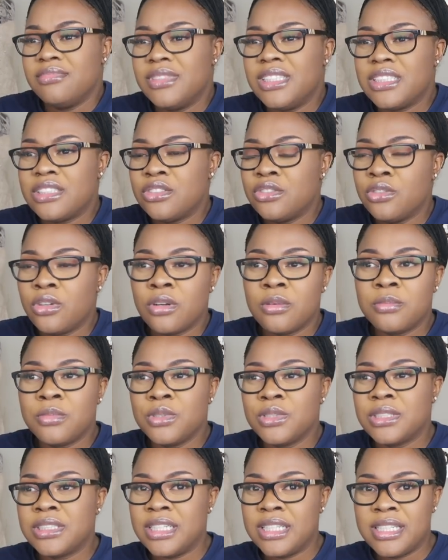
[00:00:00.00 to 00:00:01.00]
Just
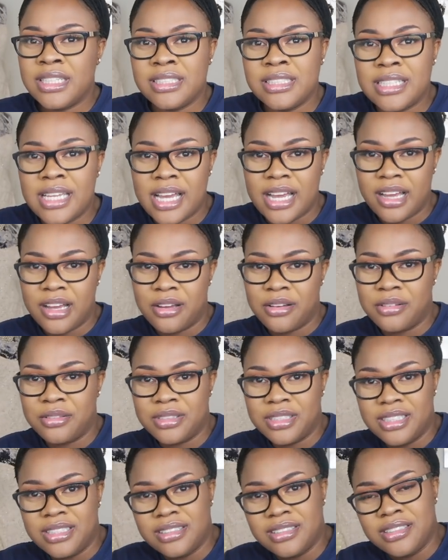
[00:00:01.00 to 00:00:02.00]
normal sitting
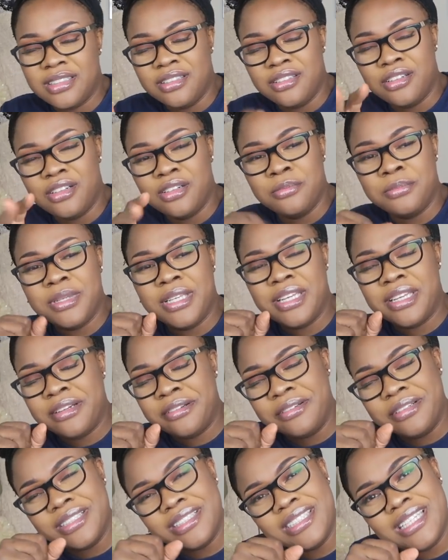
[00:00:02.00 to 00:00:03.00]
down is a little bit
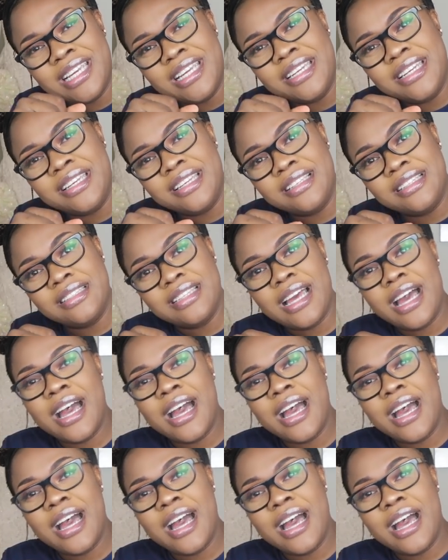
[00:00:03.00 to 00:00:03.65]
irritating.